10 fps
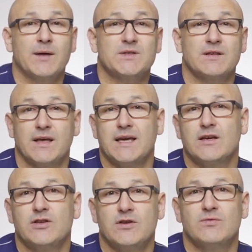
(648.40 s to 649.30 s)
so that he
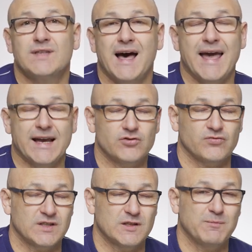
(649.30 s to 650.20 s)
can use that
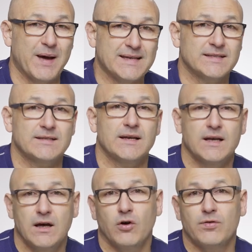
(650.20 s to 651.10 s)
extra space
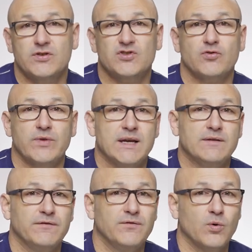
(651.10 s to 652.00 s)
on the screen
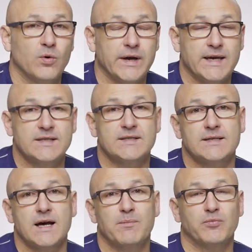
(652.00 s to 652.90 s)
for
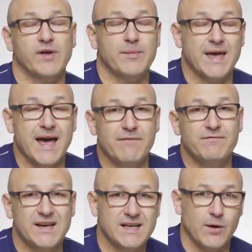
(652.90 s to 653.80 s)
his Premiere
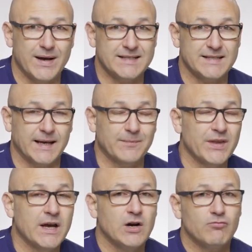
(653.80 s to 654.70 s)
video editing.
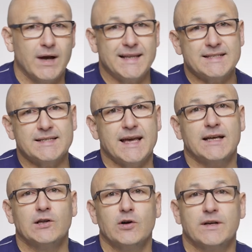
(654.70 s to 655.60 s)
Right, let's take
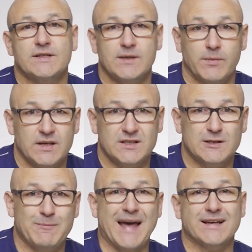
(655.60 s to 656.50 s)
a look at some of the
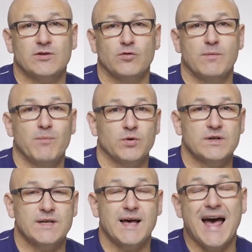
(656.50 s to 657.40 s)
specs on the
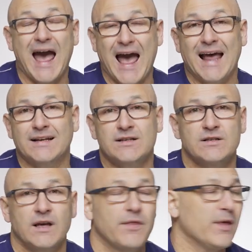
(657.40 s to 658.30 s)
monitor
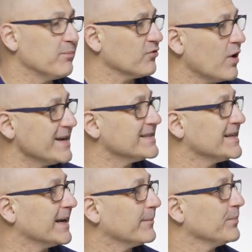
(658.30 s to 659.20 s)
and the
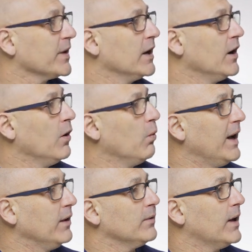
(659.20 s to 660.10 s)
pricing.
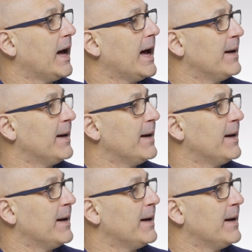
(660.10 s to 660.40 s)
Well,